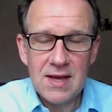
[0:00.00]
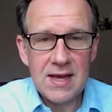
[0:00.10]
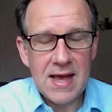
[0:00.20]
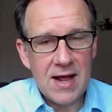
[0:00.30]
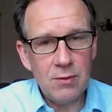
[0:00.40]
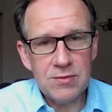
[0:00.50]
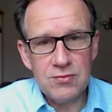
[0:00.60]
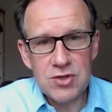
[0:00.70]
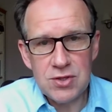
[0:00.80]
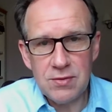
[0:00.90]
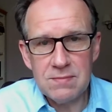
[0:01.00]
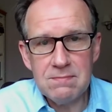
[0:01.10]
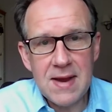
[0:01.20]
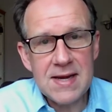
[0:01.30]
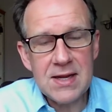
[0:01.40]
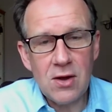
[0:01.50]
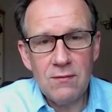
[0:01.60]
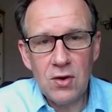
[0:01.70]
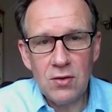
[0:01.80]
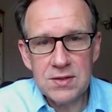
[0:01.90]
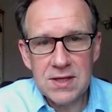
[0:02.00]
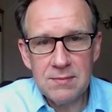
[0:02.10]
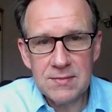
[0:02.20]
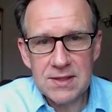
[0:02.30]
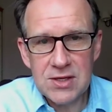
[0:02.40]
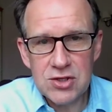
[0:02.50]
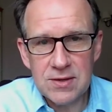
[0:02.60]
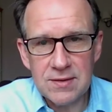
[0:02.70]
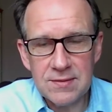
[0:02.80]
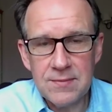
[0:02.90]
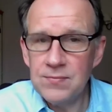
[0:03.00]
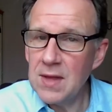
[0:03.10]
It helps reduce many of the long-term conditions.